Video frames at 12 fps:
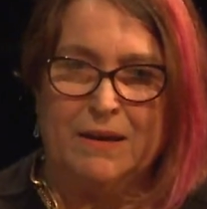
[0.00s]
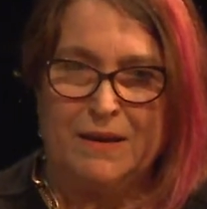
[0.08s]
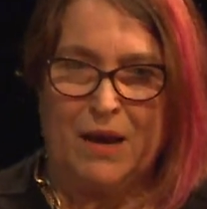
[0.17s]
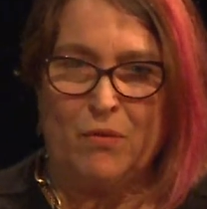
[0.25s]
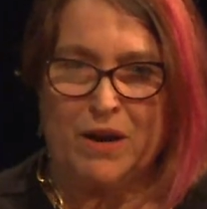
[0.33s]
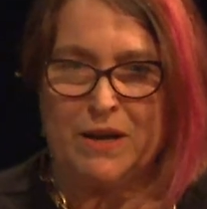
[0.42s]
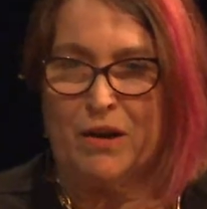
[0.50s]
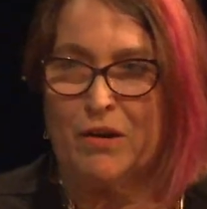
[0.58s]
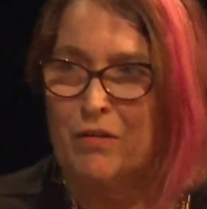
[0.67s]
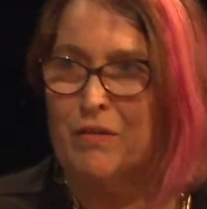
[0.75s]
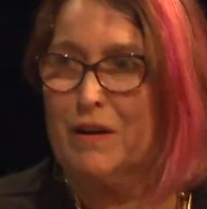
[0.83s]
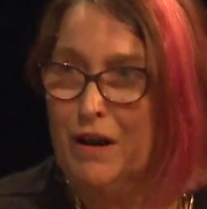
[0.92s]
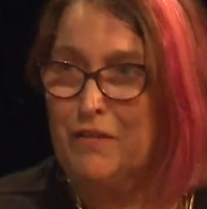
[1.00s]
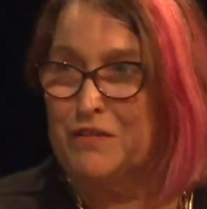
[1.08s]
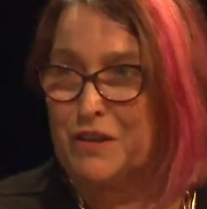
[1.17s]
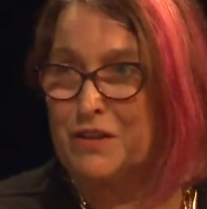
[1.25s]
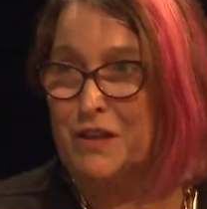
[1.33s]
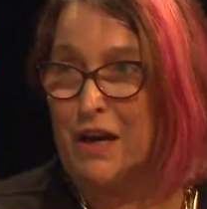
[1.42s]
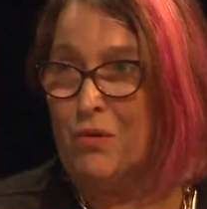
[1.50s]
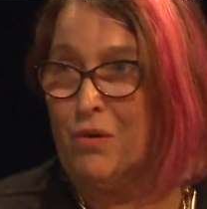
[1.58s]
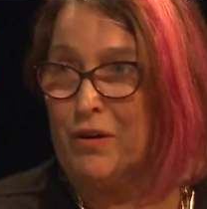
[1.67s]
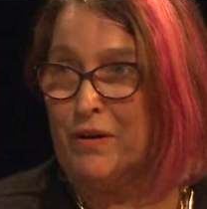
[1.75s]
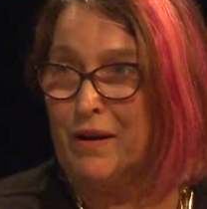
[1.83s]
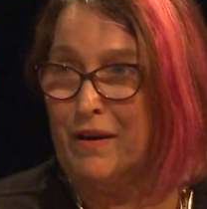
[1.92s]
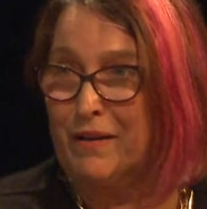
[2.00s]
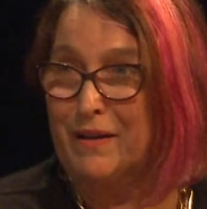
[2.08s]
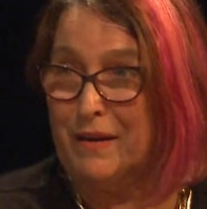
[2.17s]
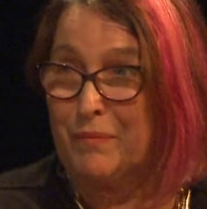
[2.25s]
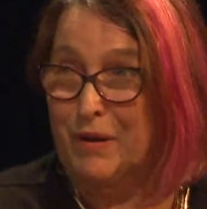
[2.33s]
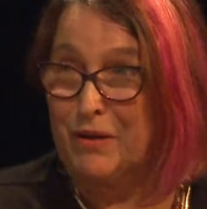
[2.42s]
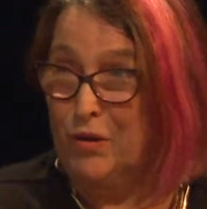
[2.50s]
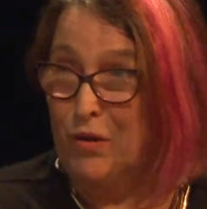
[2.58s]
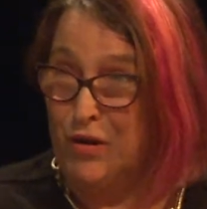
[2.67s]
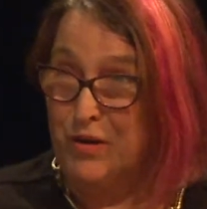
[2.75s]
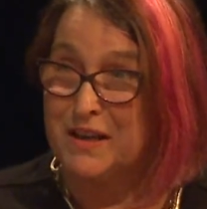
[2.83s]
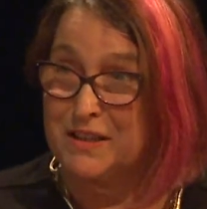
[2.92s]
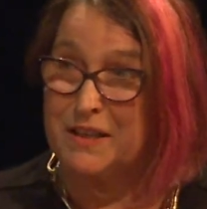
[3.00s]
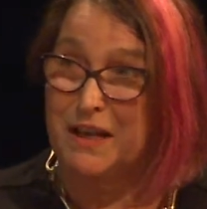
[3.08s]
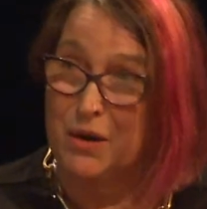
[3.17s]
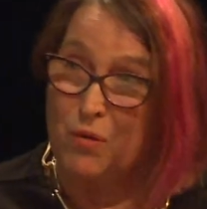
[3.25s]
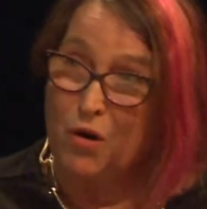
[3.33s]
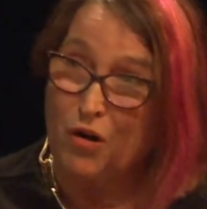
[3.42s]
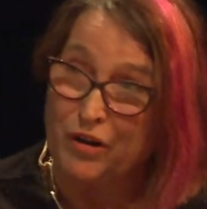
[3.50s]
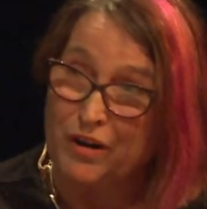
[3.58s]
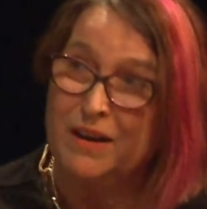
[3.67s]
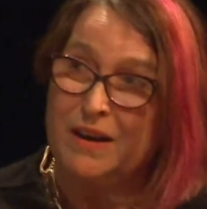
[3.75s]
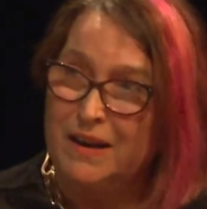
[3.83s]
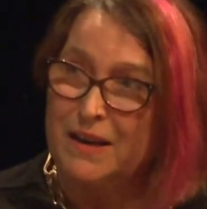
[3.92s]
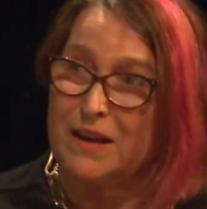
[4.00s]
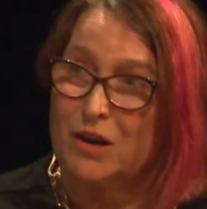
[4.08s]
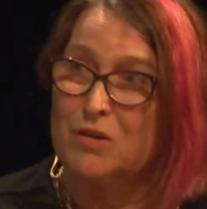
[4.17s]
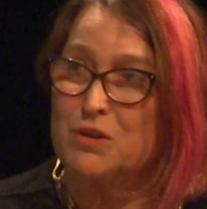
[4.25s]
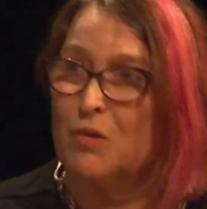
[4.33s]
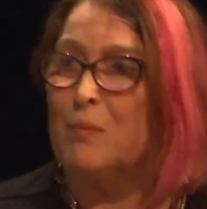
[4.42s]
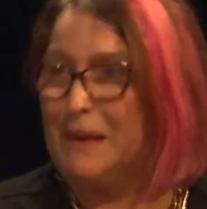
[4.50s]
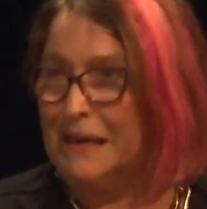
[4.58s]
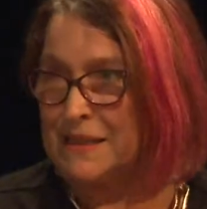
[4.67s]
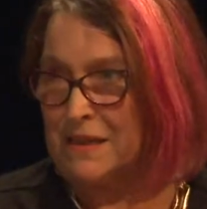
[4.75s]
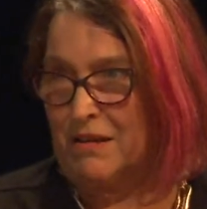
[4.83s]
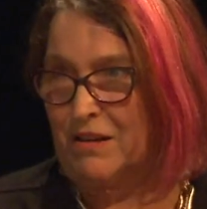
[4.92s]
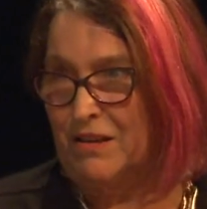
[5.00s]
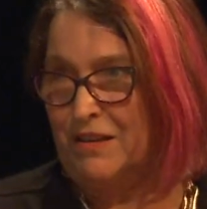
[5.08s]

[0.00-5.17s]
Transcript: Now I know that life does go on, and like not only does it go on, it goes on better.